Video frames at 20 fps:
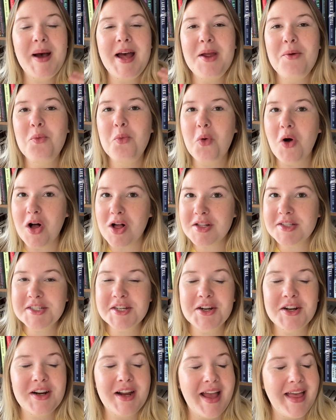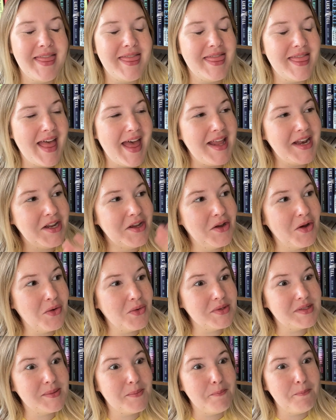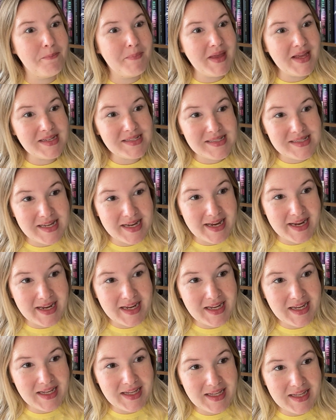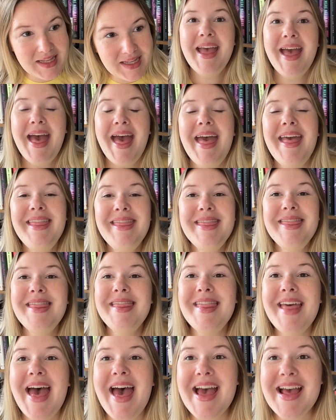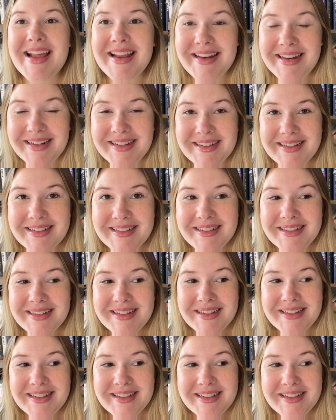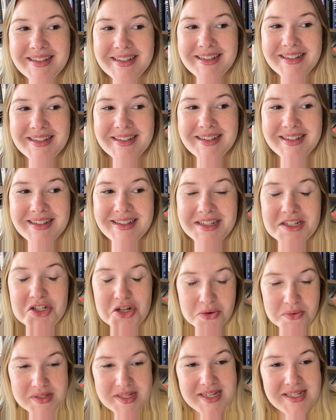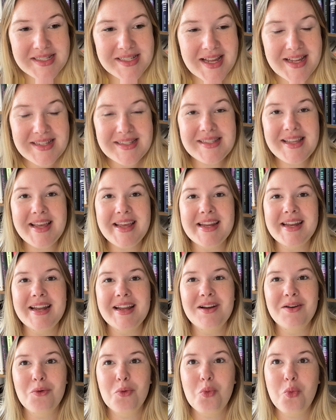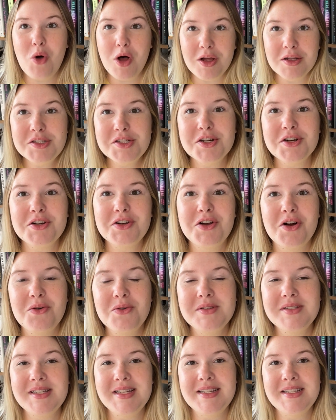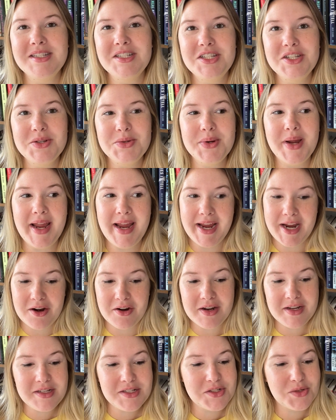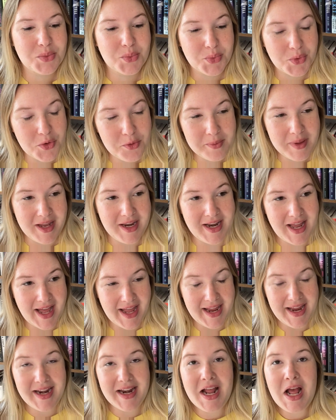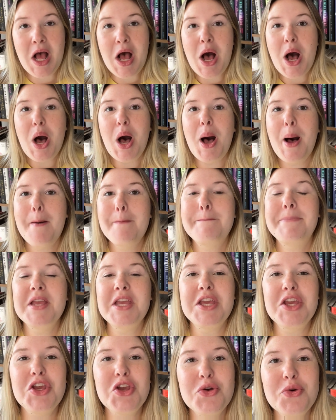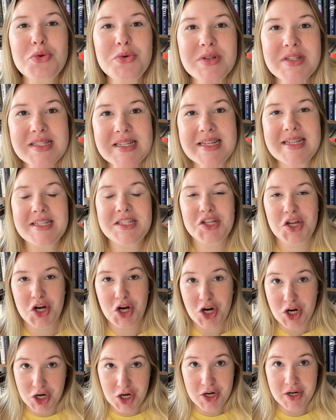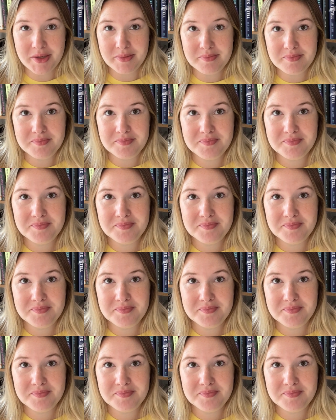by Walter and then goes missing. And then Josie says that Walter goes into Erin's room at night, abuses her.